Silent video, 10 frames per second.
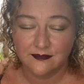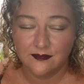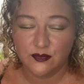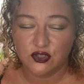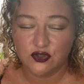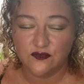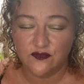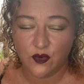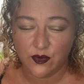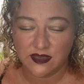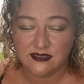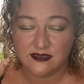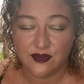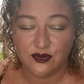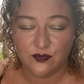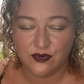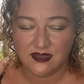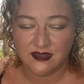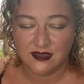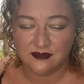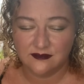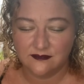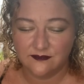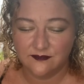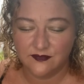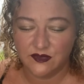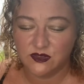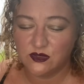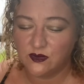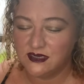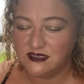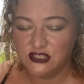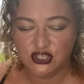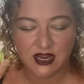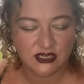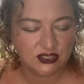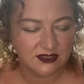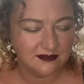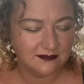Put your focus on your breathing. There's no need to change it.